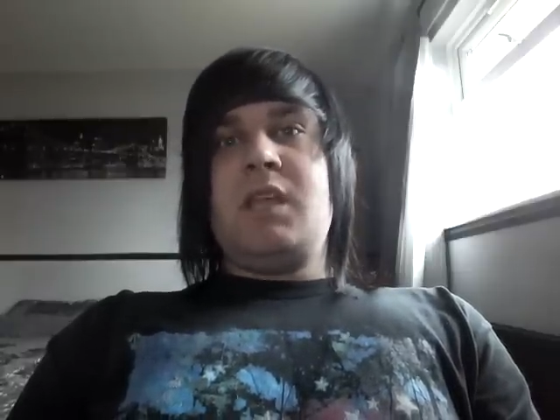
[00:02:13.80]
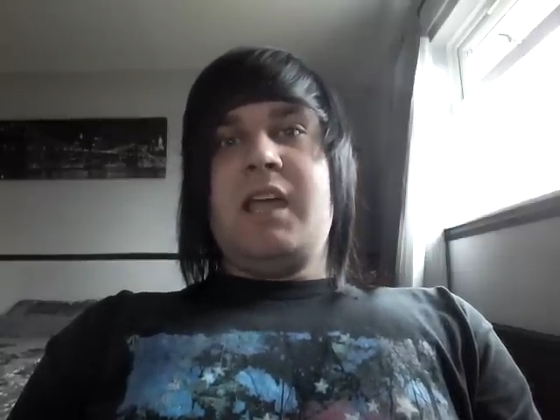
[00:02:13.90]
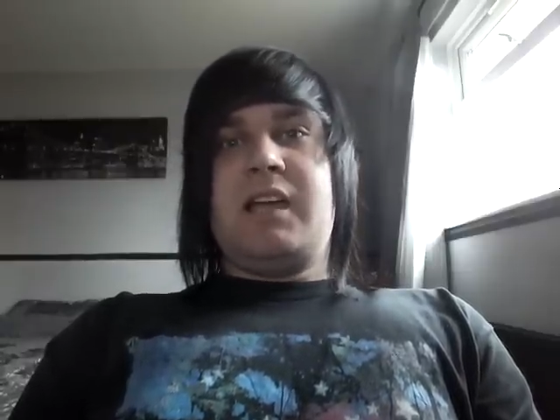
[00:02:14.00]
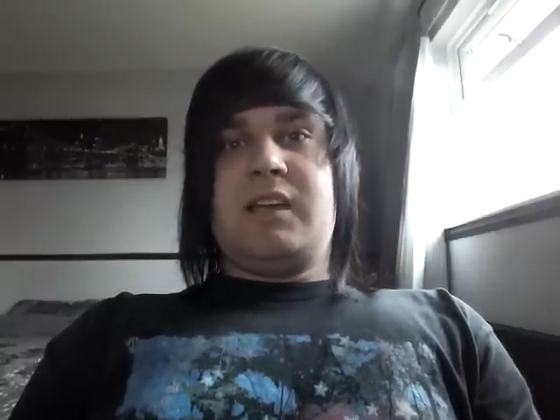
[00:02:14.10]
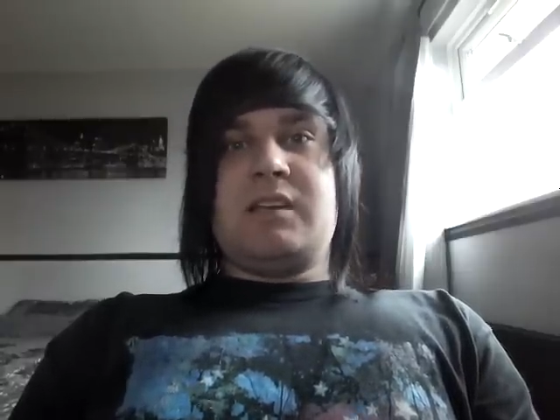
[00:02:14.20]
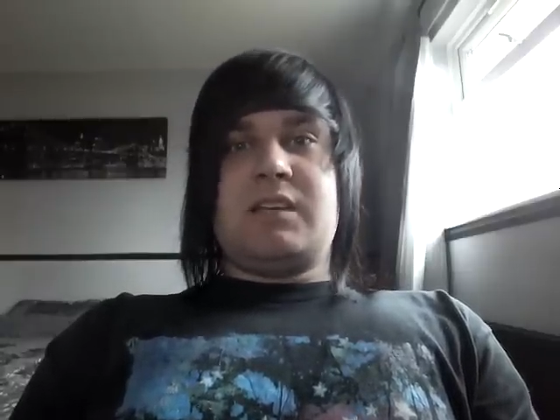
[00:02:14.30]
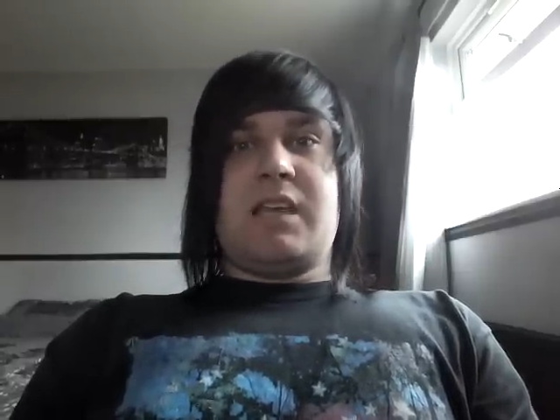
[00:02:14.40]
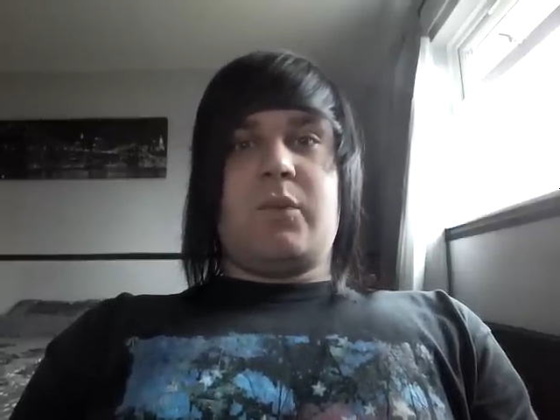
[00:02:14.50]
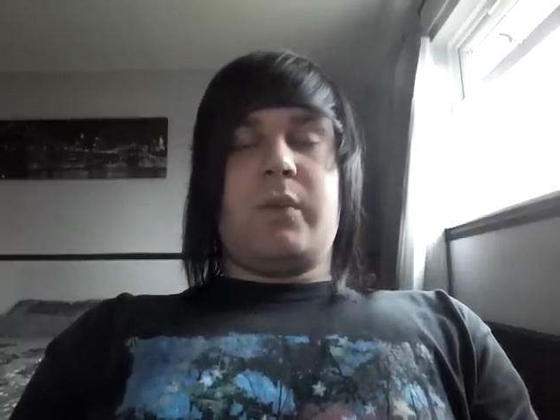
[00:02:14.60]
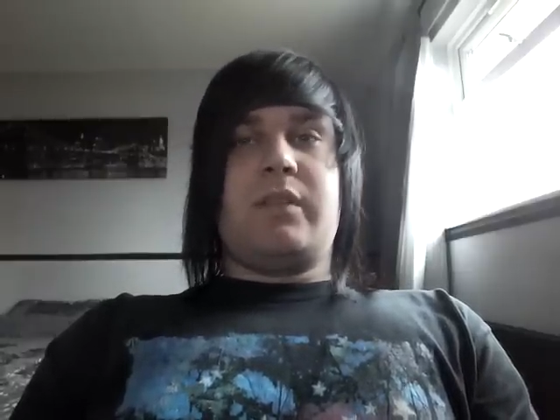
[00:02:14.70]
and
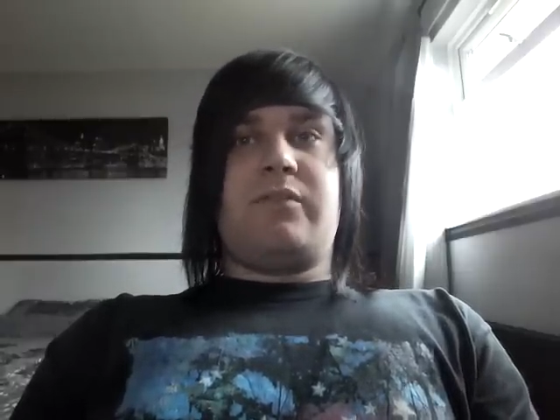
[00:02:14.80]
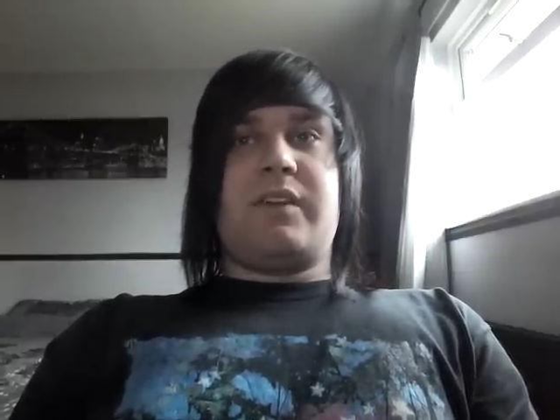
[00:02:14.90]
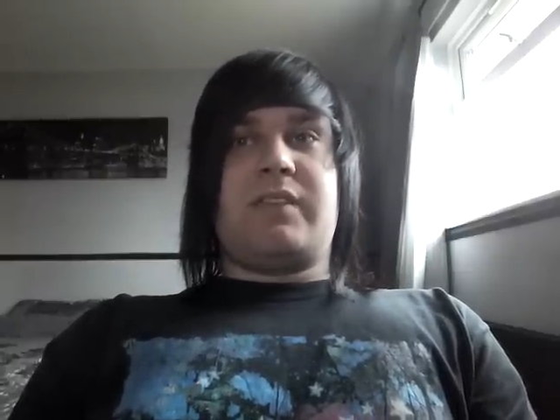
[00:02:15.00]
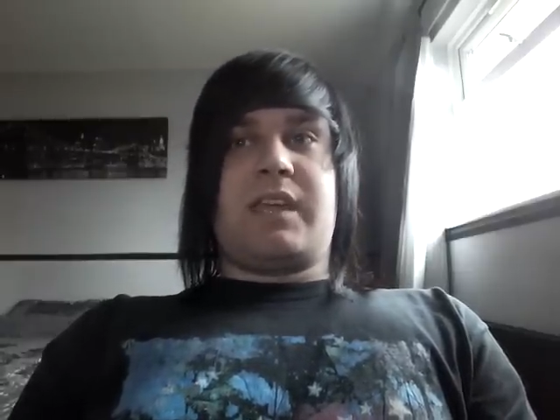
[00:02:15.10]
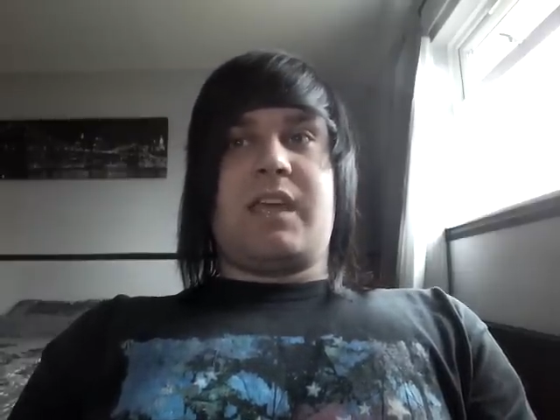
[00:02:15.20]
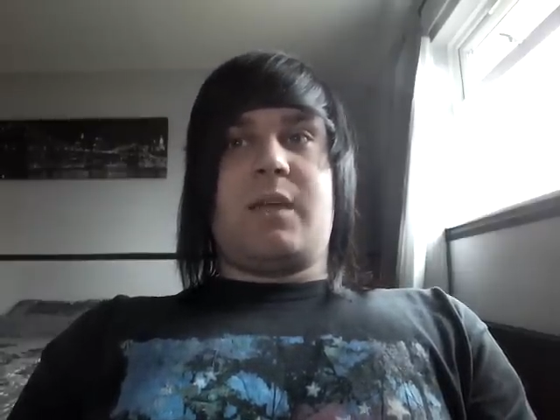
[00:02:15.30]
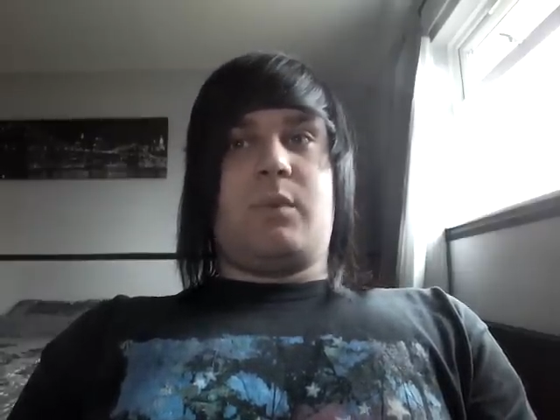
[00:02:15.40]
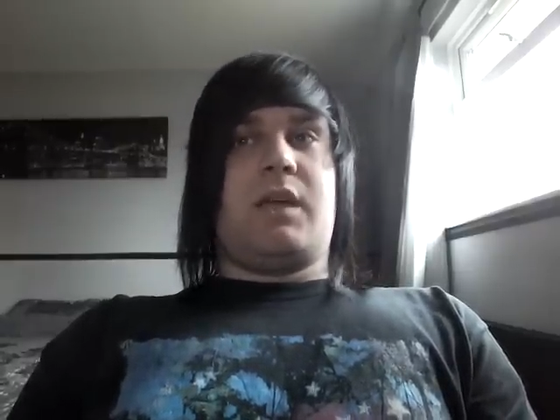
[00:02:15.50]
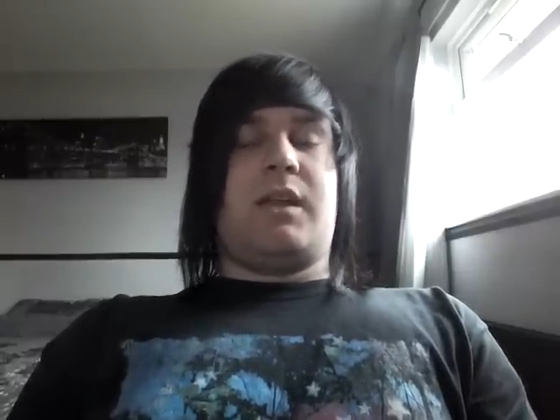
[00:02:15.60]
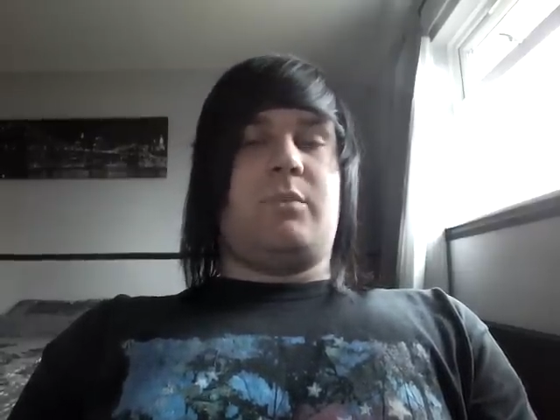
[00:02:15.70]
it will affect the game,
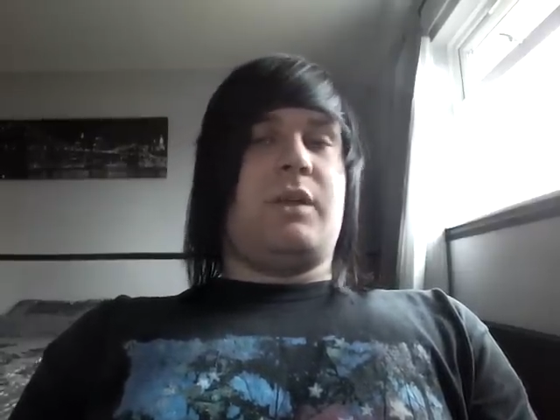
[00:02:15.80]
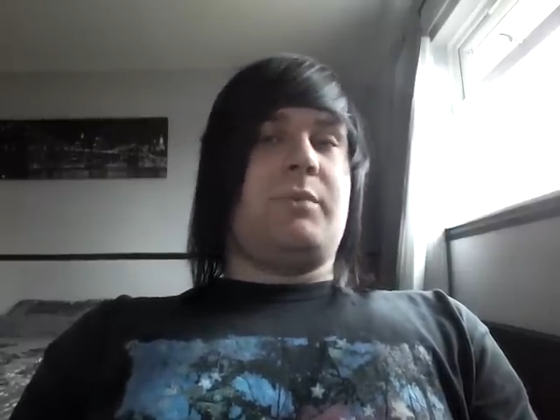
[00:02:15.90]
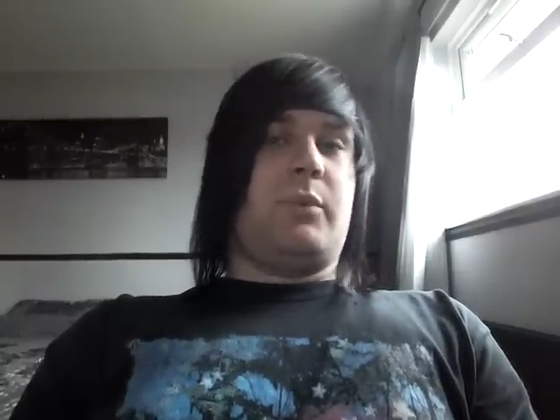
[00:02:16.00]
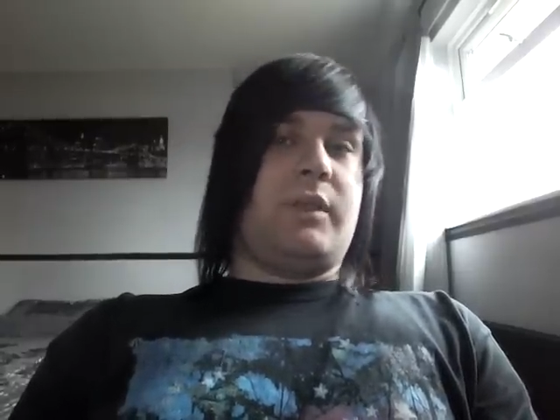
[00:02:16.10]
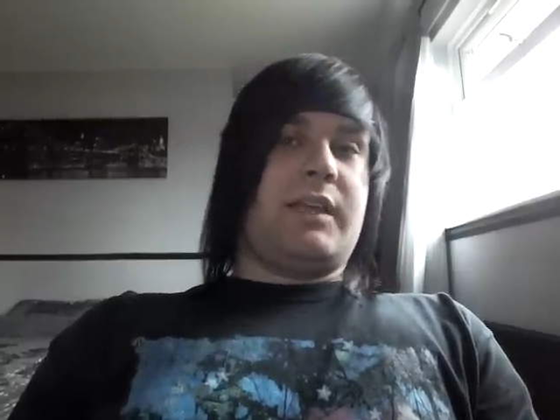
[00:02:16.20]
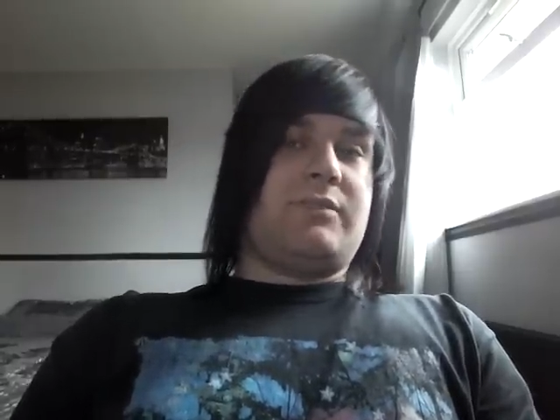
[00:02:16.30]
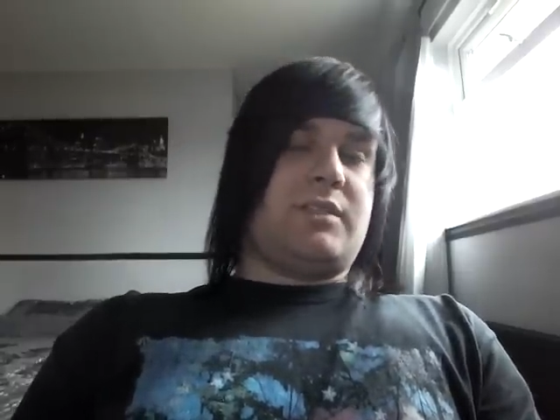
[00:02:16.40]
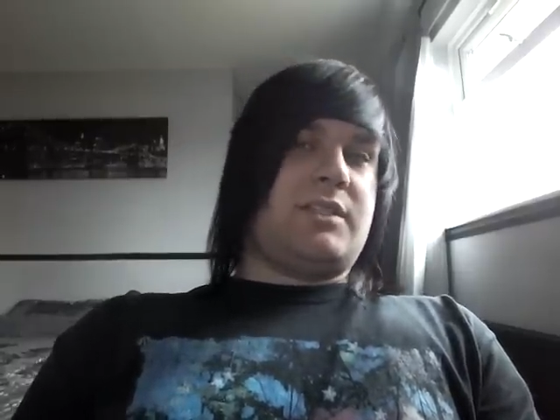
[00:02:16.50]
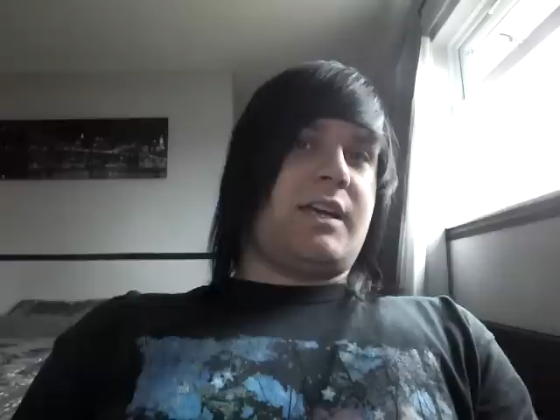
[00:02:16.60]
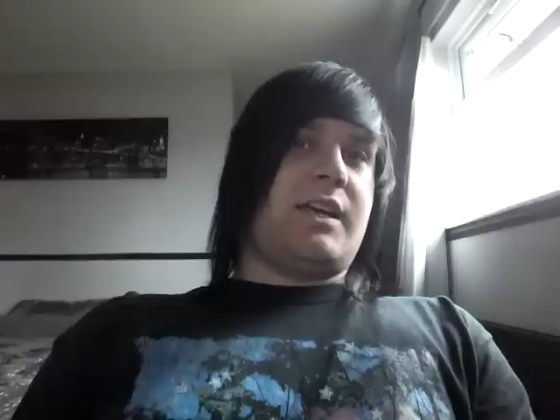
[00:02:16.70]
and people will have to
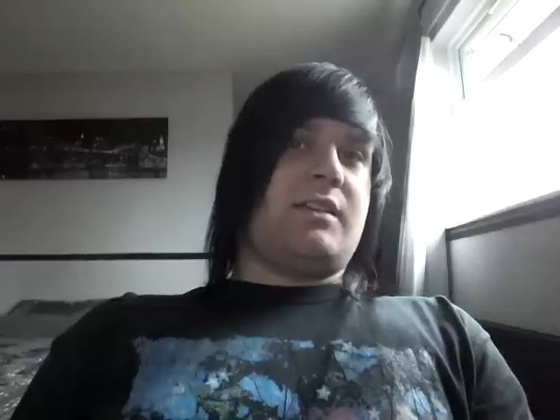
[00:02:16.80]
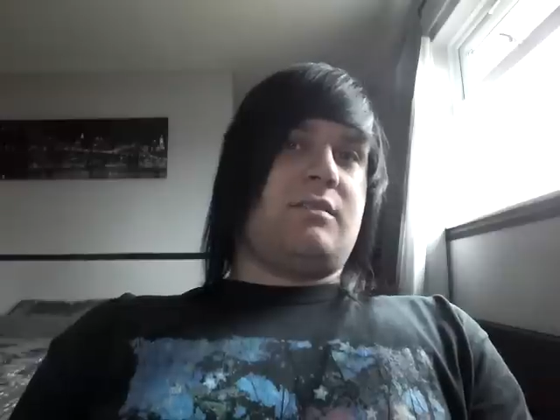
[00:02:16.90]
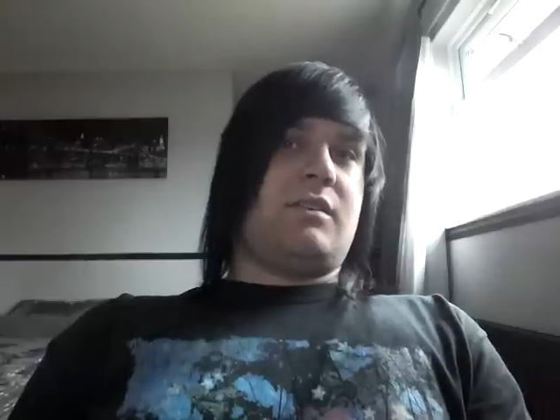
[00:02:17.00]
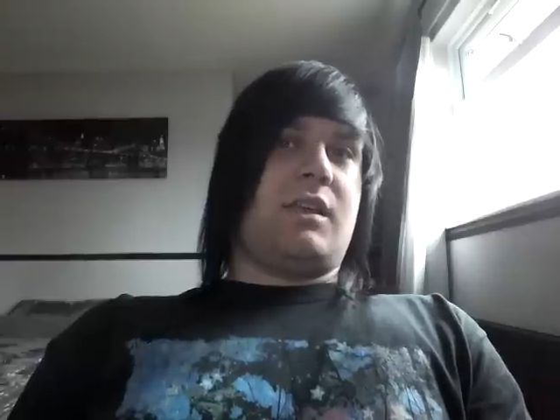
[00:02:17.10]
side